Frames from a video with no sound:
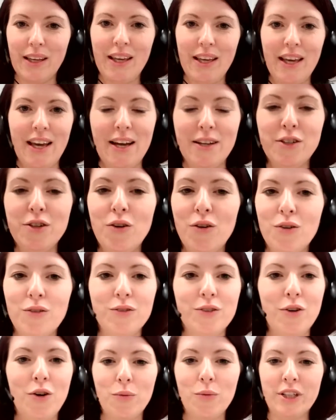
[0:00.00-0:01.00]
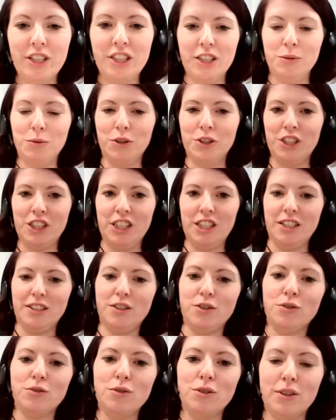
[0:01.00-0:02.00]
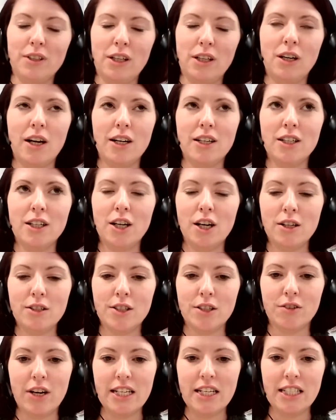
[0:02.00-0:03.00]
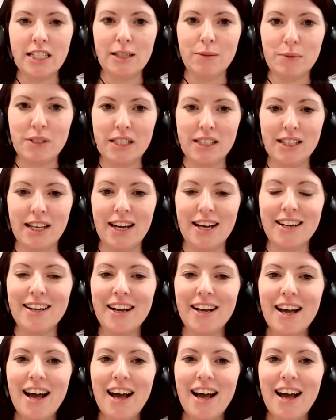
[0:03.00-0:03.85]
Yeah, not wishy-washy at all, Laura. Like loads of great tips in there.